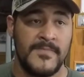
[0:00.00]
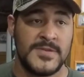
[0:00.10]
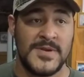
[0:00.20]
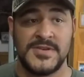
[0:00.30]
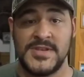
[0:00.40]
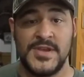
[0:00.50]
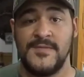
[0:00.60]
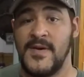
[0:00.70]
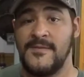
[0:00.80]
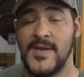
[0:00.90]
Especially, too,
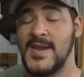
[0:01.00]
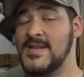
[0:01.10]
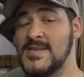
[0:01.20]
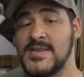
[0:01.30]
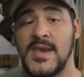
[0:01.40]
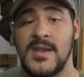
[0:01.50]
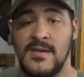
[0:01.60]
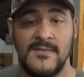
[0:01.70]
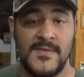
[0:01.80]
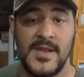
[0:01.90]
if I forget to say it
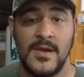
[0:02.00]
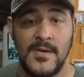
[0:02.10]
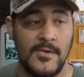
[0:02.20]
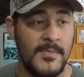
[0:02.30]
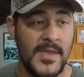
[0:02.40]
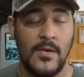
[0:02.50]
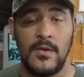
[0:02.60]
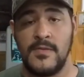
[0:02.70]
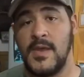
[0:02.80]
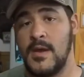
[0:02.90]
in a video, it'll be
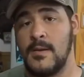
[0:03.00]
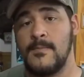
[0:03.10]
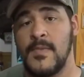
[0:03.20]
on there.